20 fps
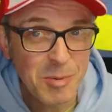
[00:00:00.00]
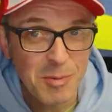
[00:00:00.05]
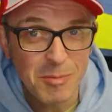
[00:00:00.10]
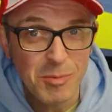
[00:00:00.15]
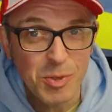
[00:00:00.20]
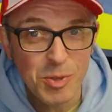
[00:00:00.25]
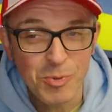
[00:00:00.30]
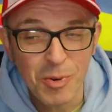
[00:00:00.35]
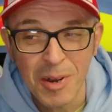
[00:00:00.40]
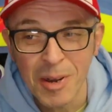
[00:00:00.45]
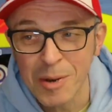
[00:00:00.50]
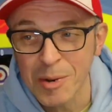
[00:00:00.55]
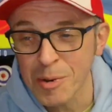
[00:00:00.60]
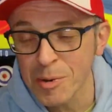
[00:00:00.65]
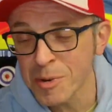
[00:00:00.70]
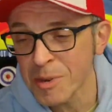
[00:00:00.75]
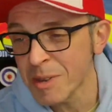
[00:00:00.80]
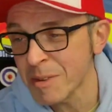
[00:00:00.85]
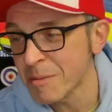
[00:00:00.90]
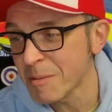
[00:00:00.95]
was quite
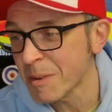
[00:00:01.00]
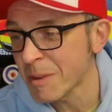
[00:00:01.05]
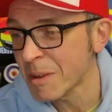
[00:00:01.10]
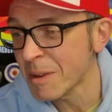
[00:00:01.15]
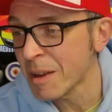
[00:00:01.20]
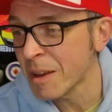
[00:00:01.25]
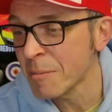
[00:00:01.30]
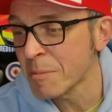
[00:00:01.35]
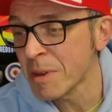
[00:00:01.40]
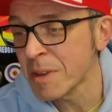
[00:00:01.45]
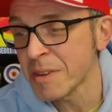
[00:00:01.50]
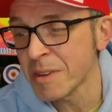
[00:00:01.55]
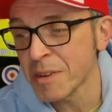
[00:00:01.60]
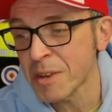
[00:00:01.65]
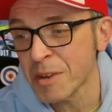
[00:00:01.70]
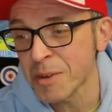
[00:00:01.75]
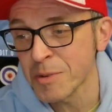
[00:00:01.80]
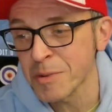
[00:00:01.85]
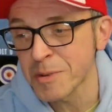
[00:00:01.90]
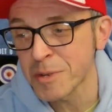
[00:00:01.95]
good. I mean, you
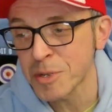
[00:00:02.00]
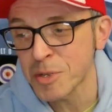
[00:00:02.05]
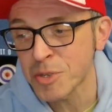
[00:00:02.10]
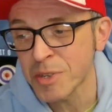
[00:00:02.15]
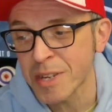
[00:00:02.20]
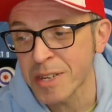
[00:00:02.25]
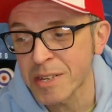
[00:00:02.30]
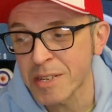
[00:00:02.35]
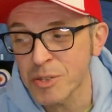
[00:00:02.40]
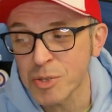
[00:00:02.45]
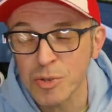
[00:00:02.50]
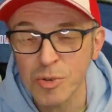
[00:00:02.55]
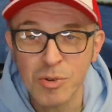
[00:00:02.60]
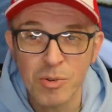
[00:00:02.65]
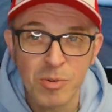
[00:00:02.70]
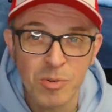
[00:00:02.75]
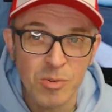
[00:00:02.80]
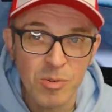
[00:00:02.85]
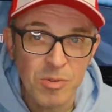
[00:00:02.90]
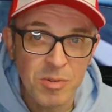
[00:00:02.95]
can understand it's
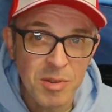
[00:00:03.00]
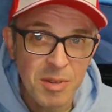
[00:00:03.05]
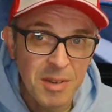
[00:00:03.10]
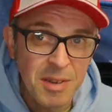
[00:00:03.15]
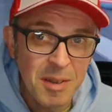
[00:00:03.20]
called